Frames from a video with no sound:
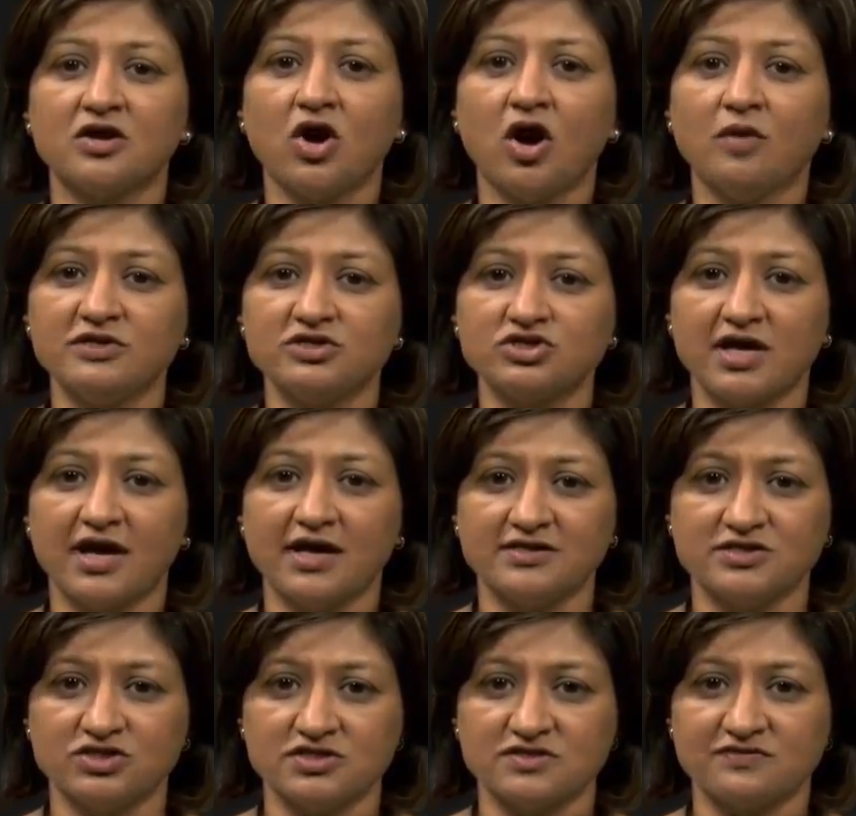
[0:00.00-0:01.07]
common
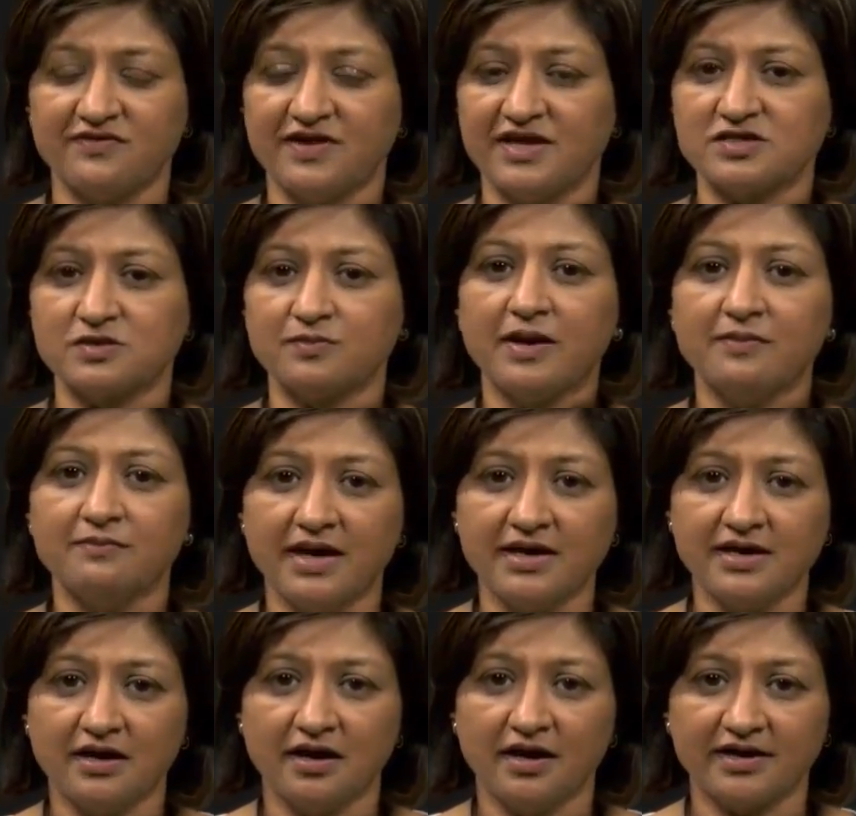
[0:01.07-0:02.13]
challenges faced by
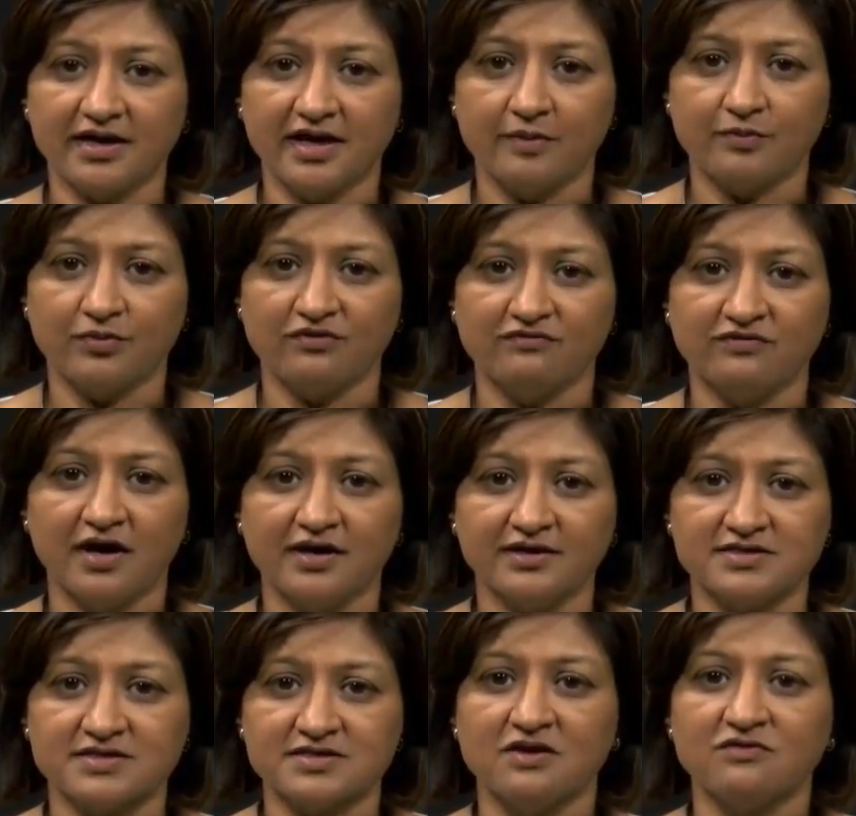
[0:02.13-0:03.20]
many eye care
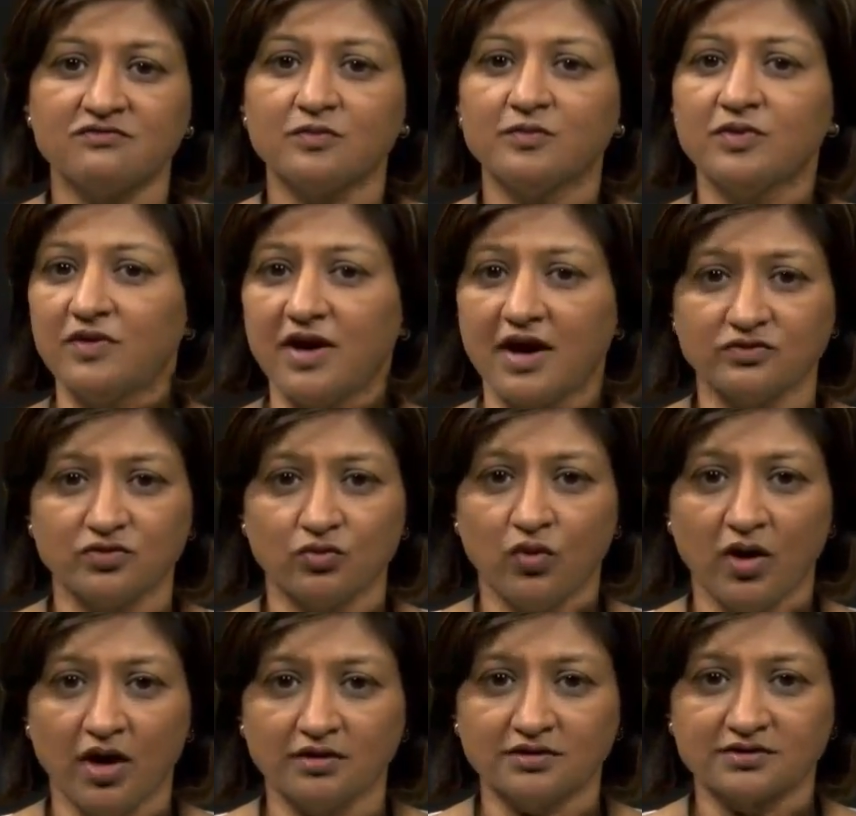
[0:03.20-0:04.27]
providers from around the
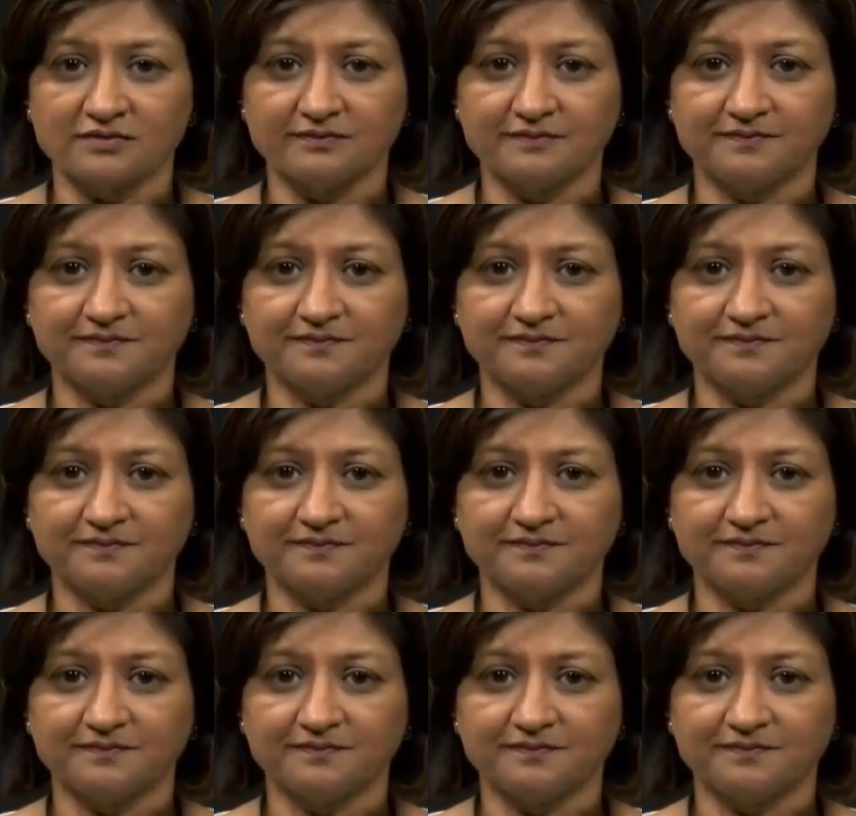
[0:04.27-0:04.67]
world.